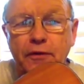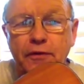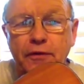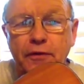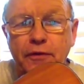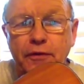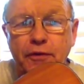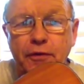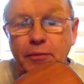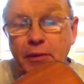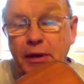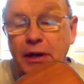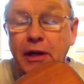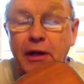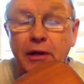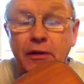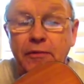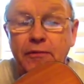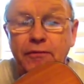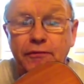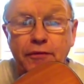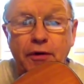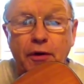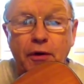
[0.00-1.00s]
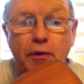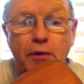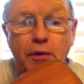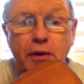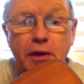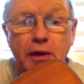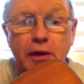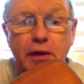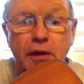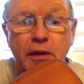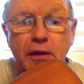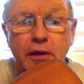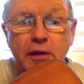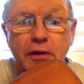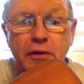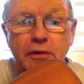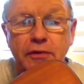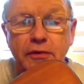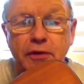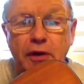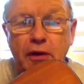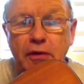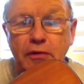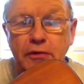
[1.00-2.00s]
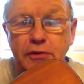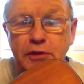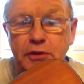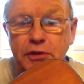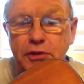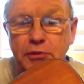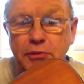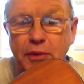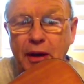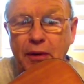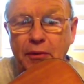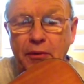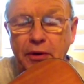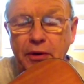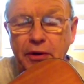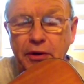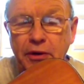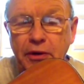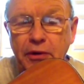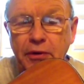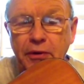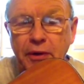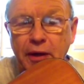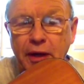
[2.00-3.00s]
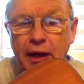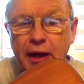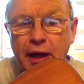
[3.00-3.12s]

for many folk songs that you might want to do,